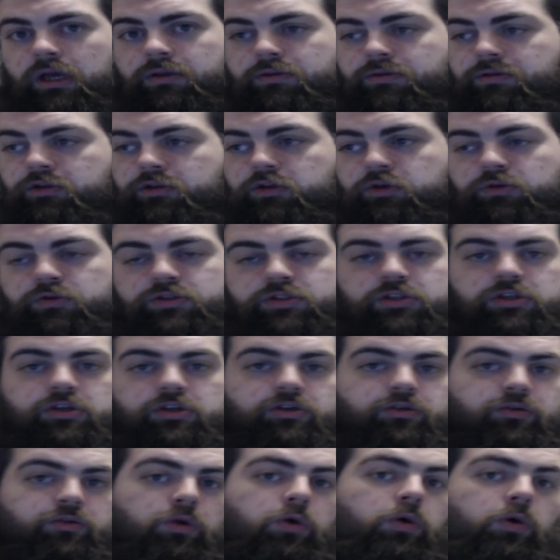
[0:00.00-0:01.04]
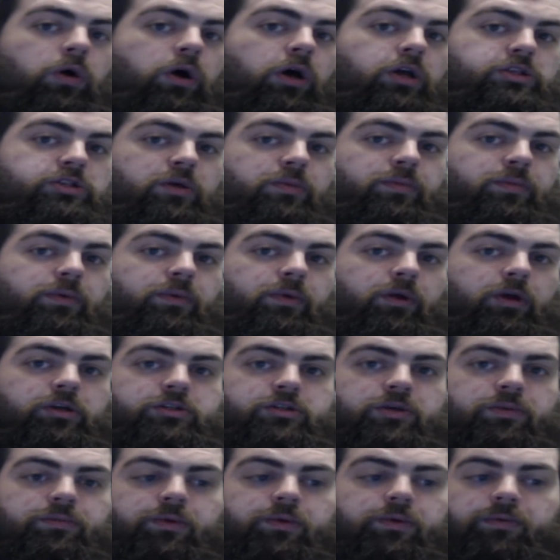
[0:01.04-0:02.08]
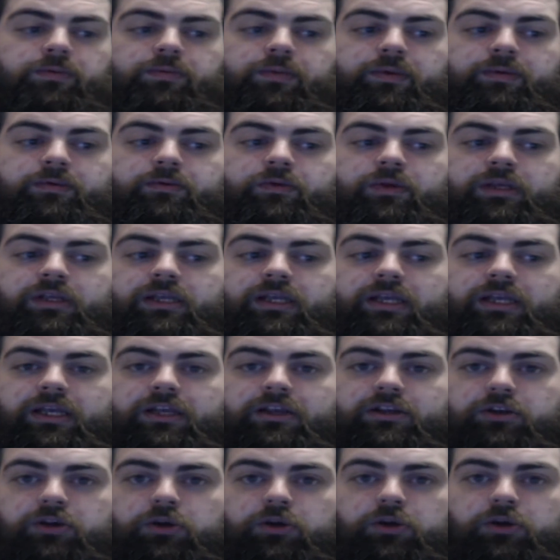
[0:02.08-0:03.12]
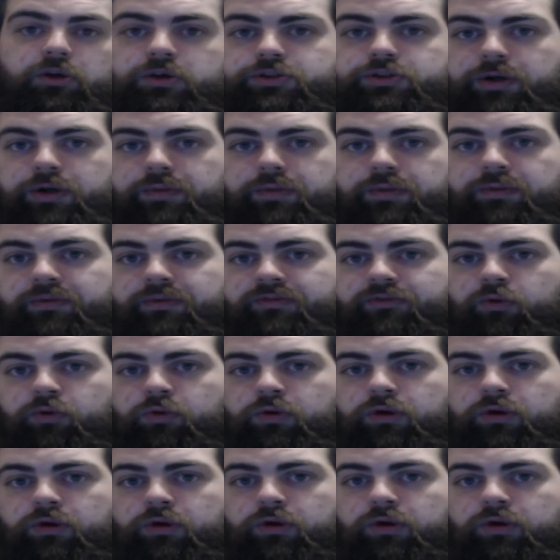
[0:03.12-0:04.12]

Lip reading: You don't know how some people are. Some people maybe will like to get to know a streamer before